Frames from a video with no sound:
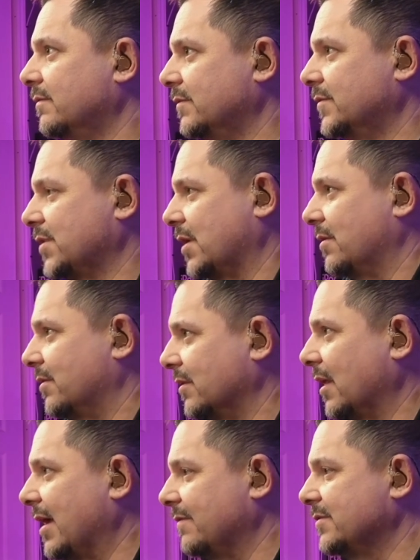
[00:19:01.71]

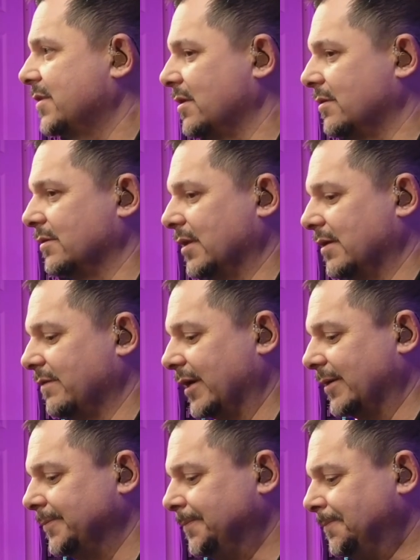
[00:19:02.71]
Southern life, Southern
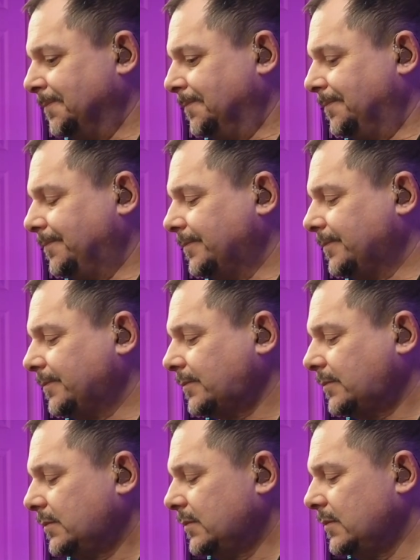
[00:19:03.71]
living.
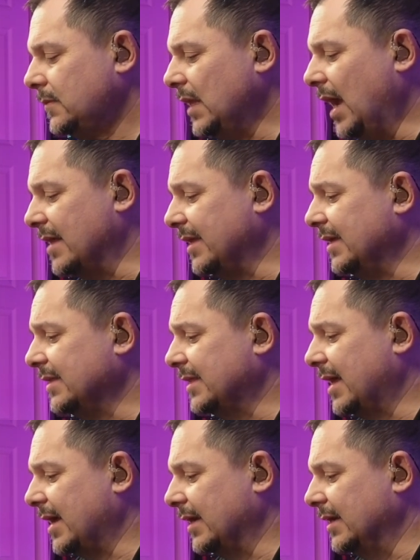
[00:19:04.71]
I think
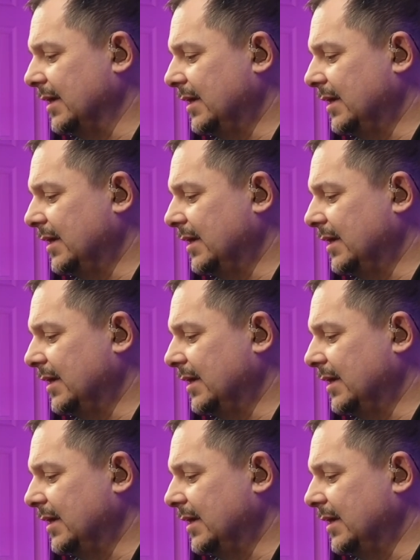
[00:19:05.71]
that